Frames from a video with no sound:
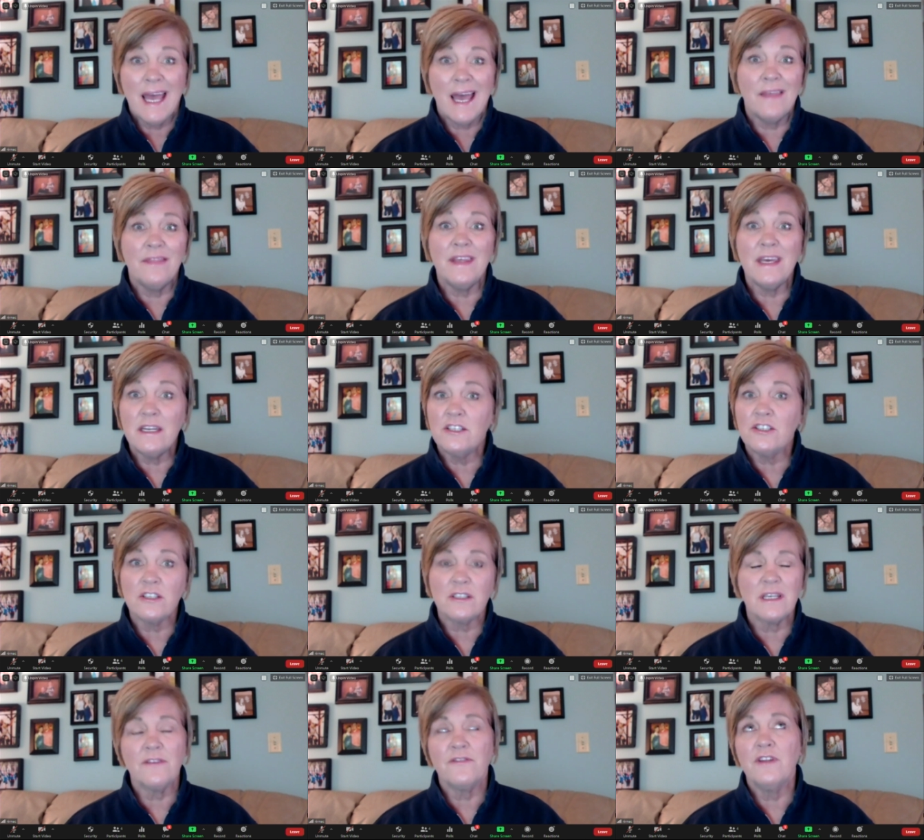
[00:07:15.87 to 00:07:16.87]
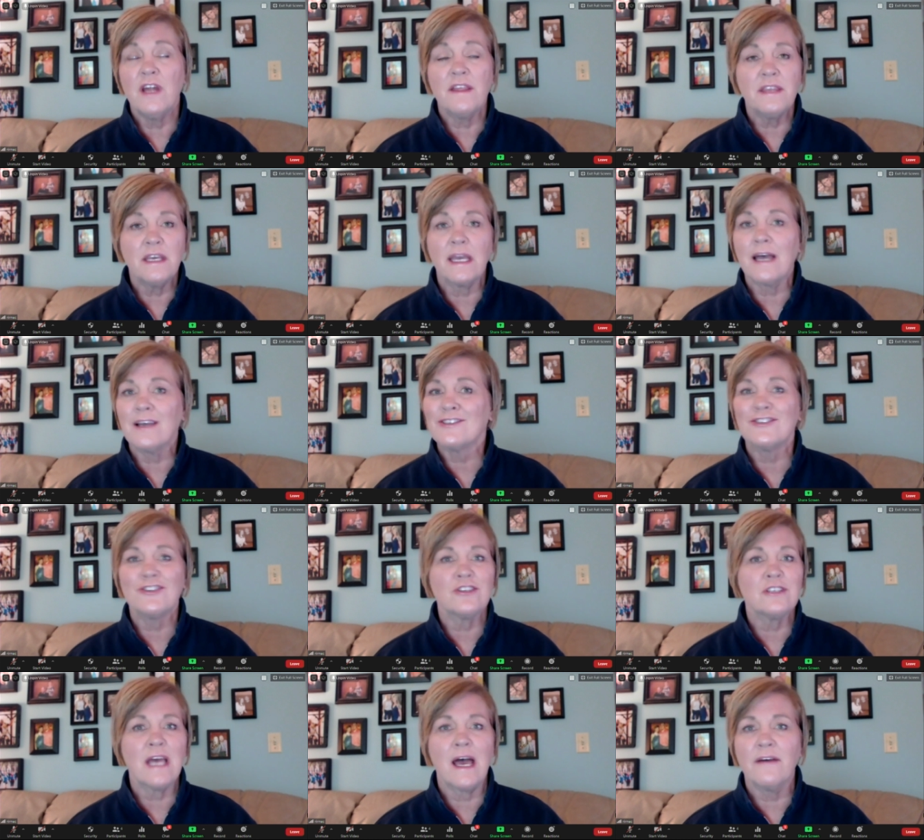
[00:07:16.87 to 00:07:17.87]
and then just if nothing else,
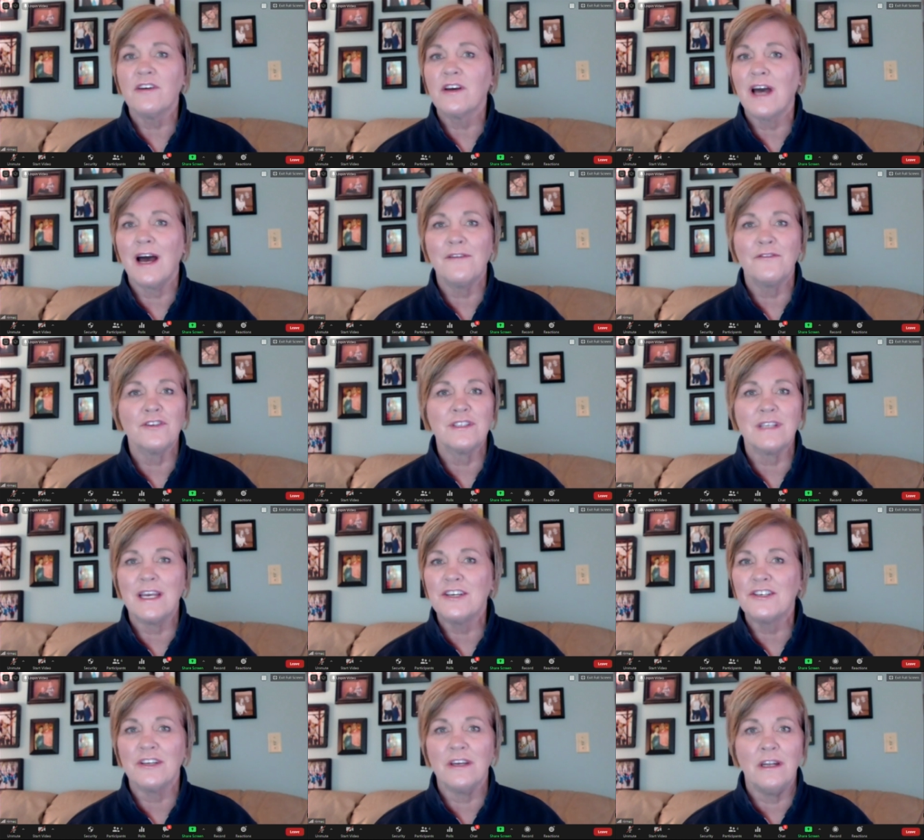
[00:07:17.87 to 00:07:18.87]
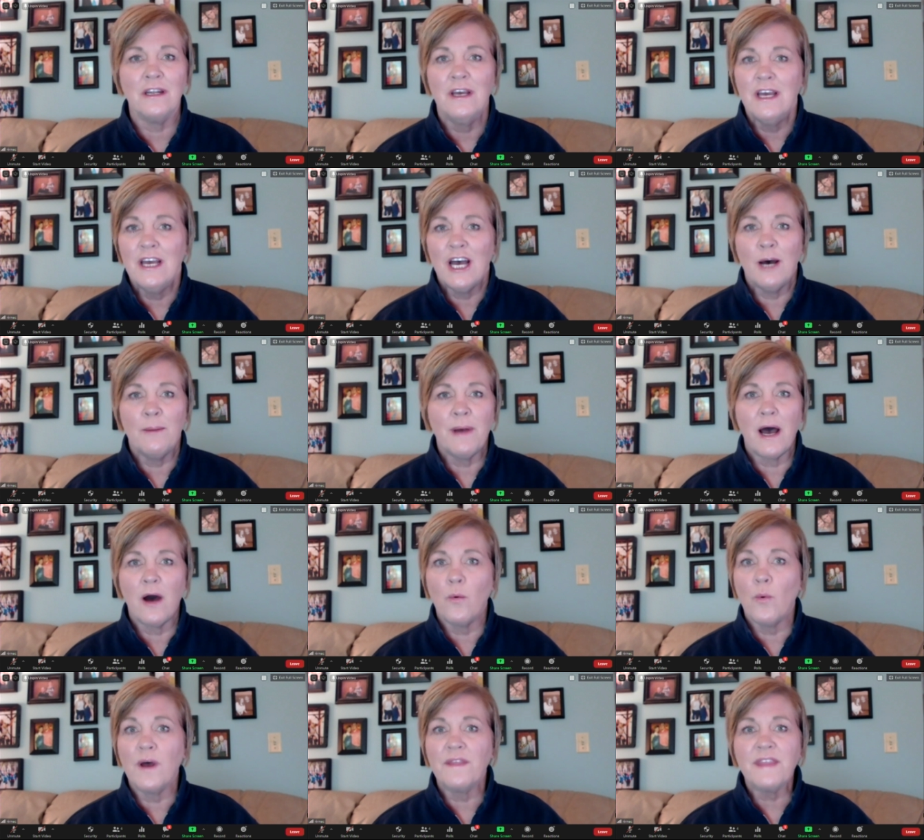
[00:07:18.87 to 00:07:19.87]
just have a conversation
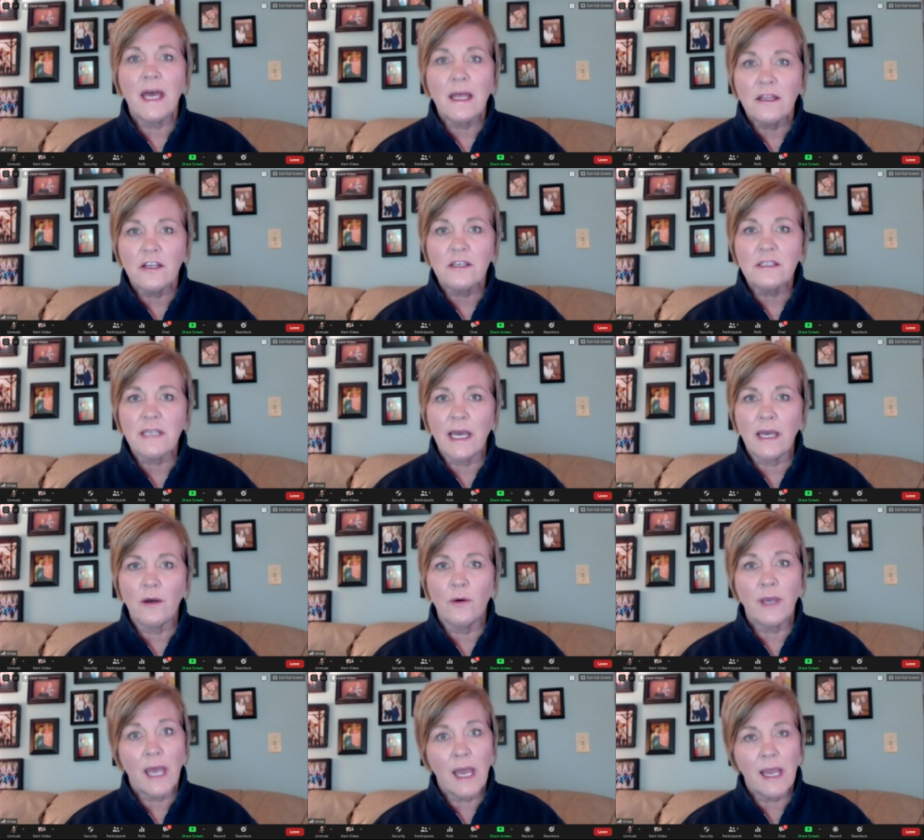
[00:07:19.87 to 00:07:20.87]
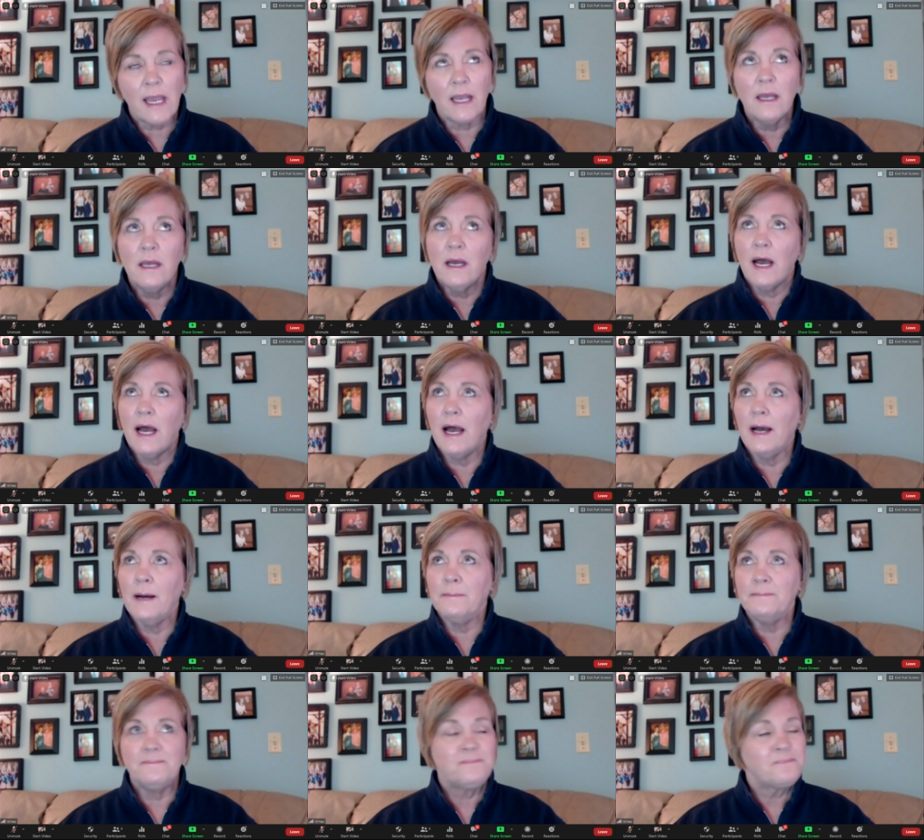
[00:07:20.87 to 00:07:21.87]
about what that looks like. Okay,
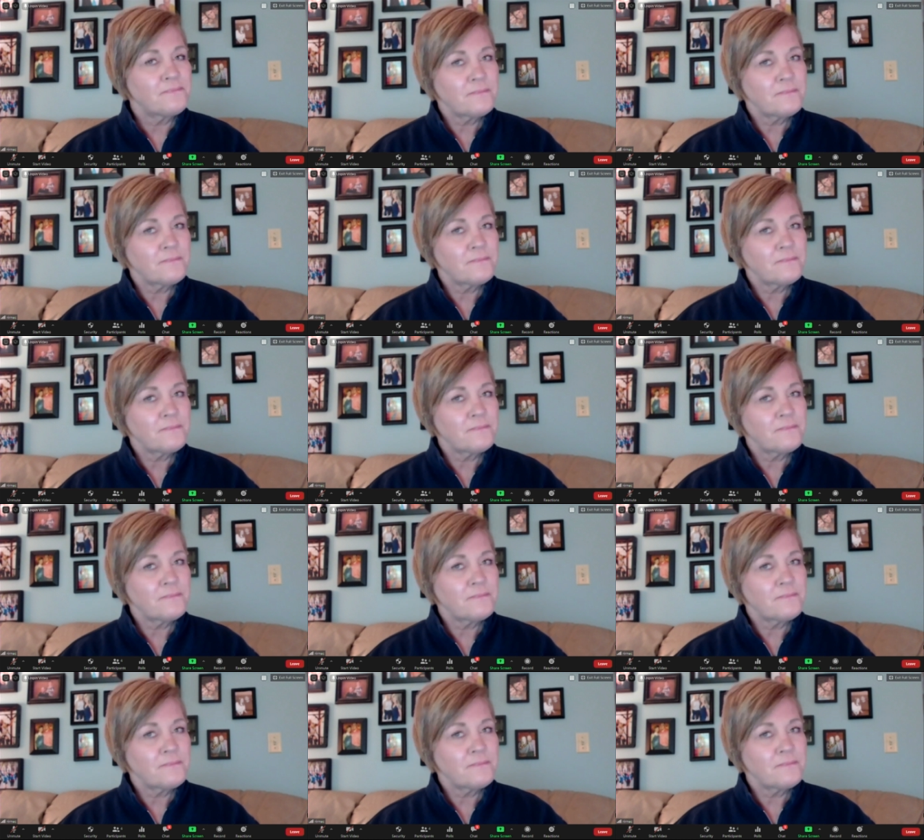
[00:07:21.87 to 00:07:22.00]
um,